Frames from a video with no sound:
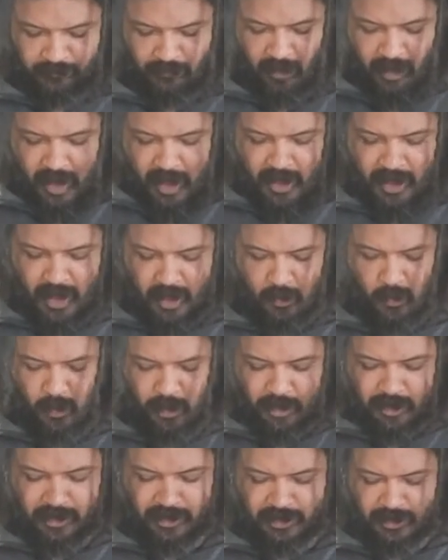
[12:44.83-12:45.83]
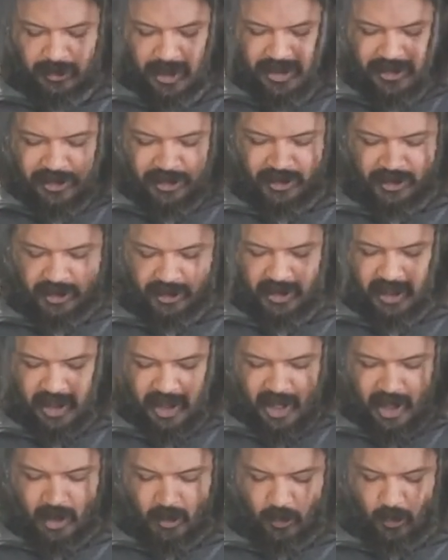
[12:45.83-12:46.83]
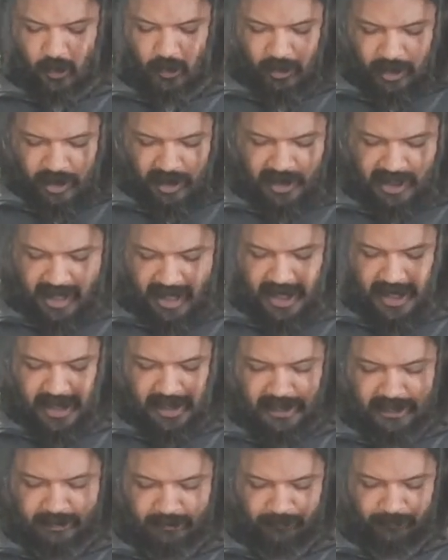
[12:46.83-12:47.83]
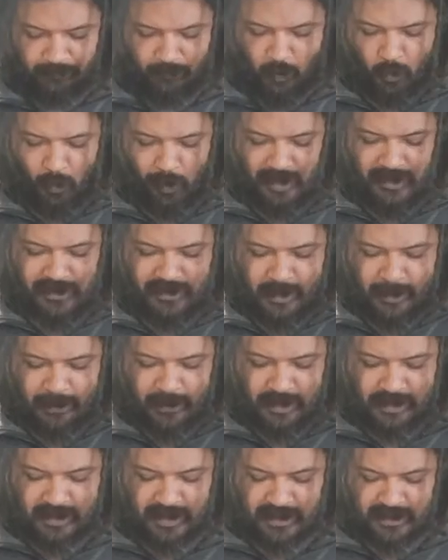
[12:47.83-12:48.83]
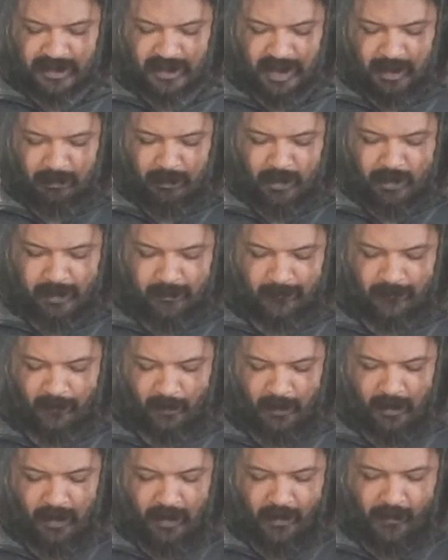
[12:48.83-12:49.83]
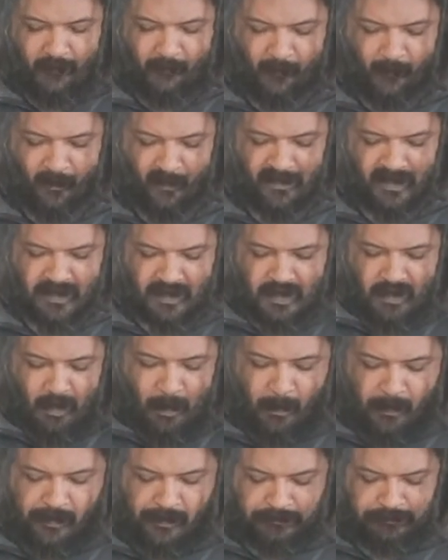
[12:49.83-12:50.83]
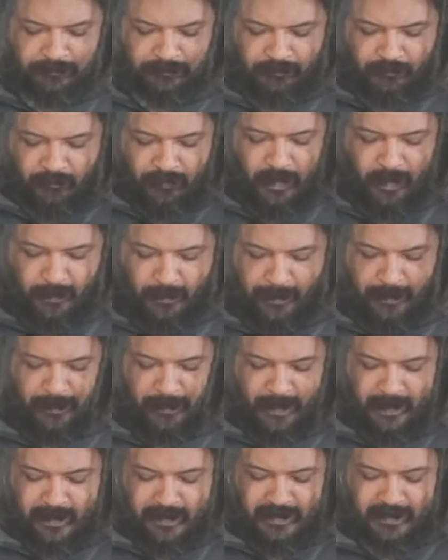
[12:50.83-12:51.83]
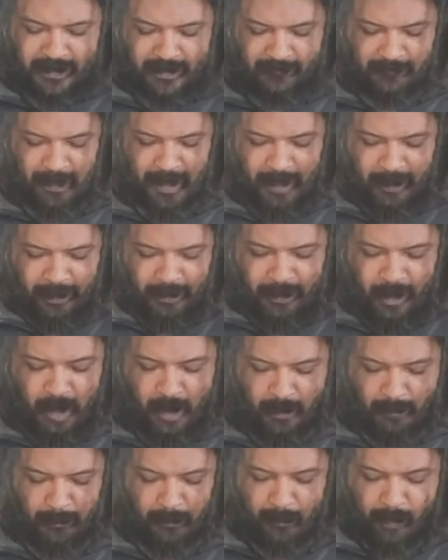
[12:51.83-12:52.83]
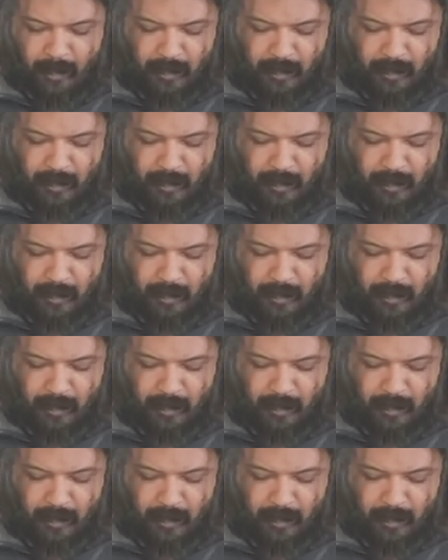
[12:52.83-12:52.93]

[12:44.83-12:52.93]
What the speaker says: And I work stretching the clay outward. Again, what's the thickness that I'm looking for? The thickness of my thumb.